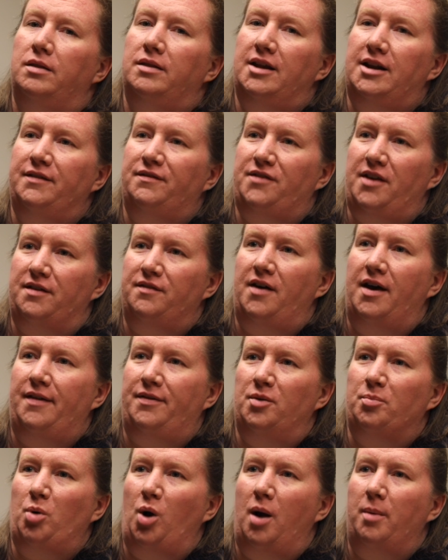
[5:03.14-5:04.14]
That if they've had
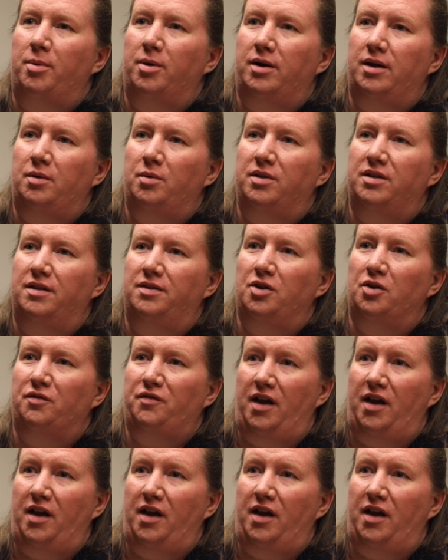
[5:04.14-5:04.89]
the property within their